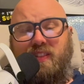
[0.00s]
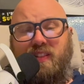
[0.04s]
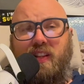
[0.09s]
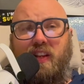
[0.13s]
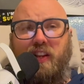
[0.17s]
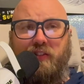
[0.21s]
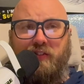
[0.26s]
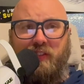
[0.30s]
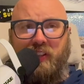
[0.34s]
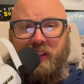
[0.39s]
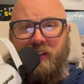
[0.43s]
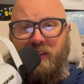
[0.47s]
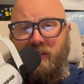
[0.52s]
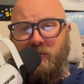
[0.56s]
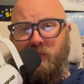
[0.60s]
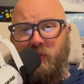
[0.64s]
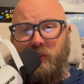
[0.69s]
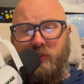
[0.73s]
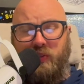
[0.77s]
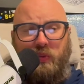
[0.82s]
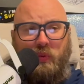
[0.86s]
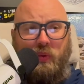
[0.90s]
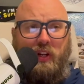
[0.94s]
life, death, and
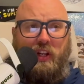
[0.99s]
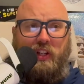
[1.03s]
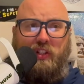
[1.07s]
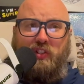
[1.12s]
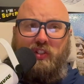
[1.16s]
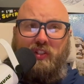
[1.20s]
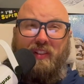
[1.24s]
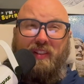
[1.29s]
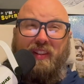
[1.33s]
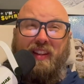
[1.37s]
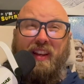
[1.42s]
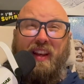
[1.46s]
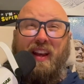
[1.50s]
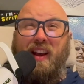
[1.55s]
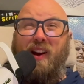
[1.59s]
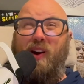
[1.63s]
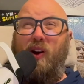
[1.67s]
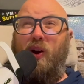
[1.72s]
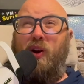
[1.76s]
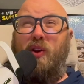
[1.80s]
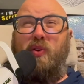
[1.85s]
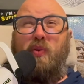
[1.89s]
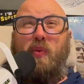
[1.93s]
resurrection?
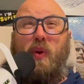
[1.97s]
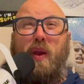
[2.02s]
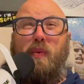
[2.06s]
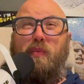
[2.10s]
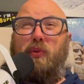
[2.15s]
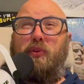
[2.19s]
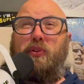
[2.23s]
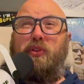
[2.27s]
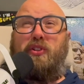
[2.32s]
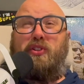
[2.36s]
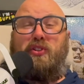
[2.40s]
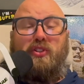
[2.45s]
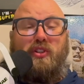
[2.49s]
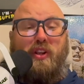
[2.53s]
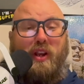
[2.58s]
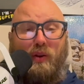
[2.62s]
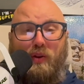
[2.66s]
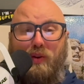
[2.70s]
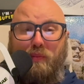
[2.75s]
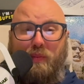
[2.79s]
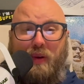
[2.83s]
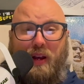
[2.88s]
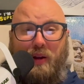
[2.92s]
Are you able to
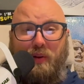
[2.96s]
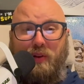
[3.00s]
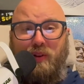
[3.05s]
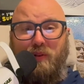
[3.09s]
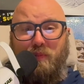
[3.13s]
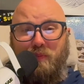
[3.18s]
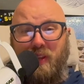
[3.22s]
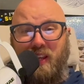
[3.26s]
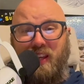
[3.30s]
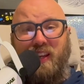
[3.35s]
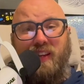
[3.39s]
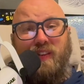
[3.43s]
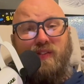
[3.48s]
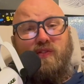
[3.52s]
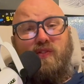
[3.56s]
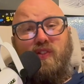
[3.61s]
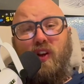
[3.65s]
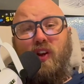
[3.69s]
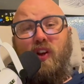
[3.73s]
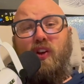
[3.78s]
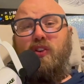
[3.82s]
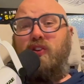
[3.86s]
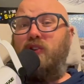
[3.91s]
share about it
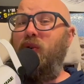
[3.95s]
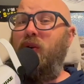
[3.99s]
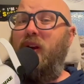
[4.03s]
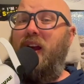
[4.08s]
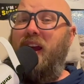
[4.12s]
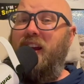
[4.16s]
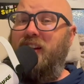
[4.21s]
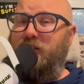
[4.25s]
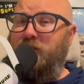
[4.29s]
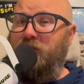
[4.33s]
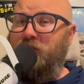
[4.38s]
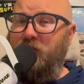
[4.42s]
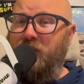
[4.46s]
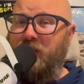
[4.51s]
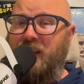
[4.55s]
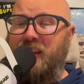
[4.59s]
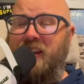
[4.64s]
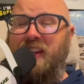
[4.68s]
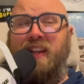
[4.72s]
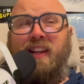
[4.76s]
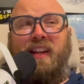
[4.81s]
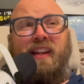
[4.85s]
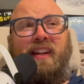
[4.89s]
because you're
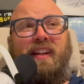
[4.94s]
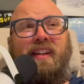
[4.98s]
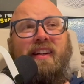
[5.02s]
actually,